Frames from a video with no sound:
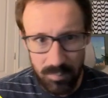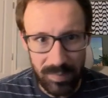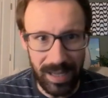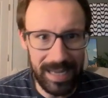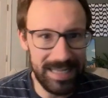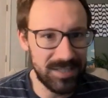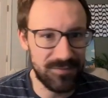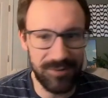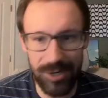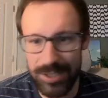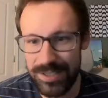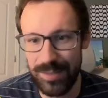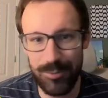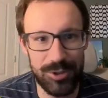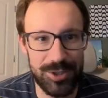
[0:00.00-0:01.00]
It's very
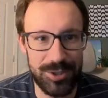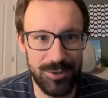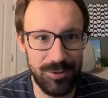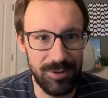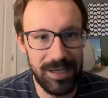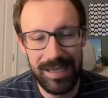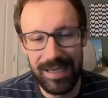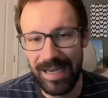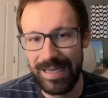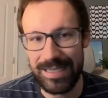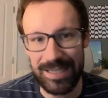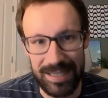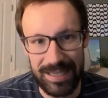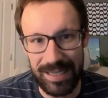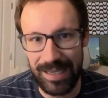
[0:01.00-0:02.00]
similar to a
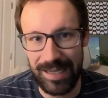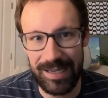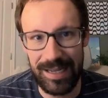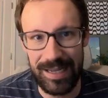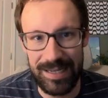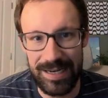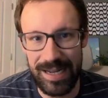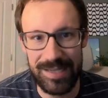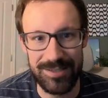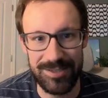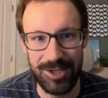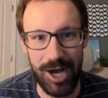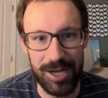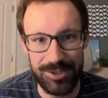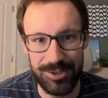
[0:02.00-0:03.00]

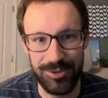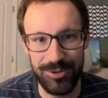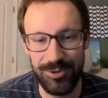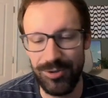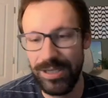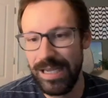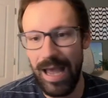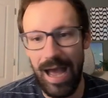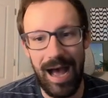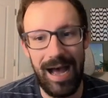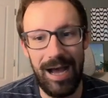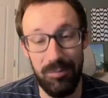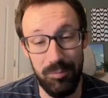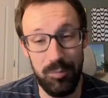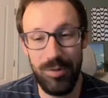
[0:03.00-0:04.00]
Xatu
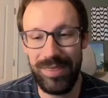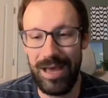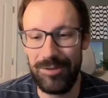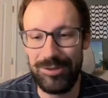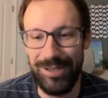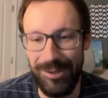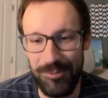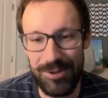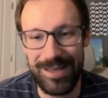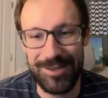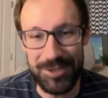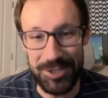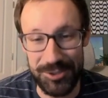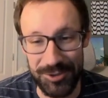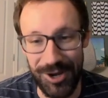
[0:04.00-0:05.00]
without
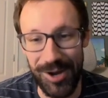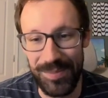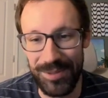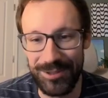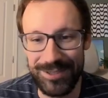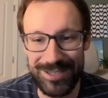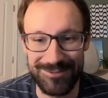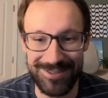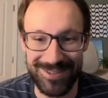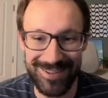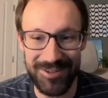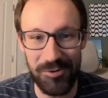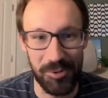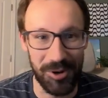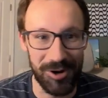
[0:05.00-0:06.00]
the draw ability, so it's a
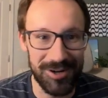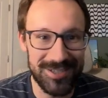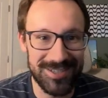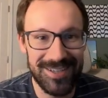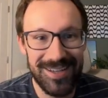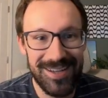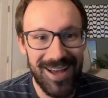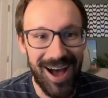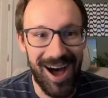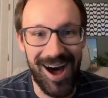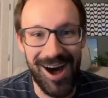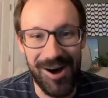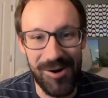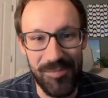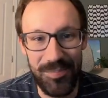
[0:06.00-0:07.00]
little worse.
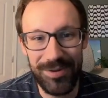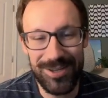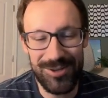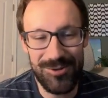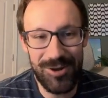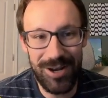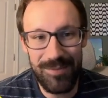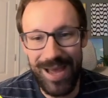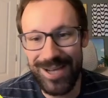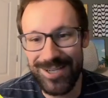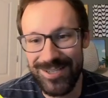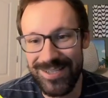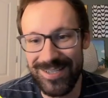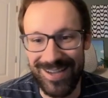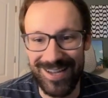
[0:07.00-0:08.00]
But you can imagine
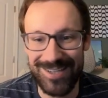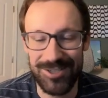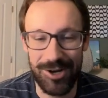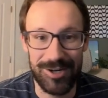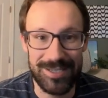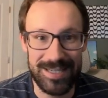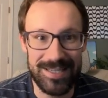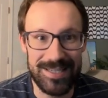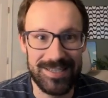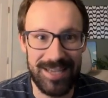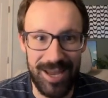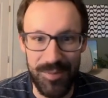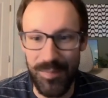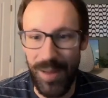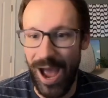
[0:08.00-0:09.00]
these kinds of cards in the
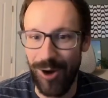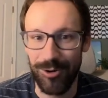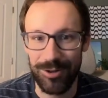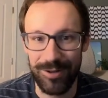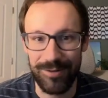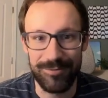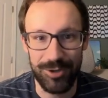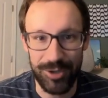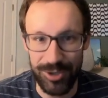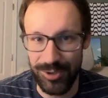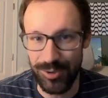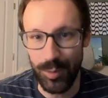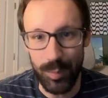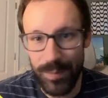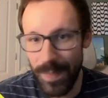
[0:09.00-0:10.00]
same power level of cube.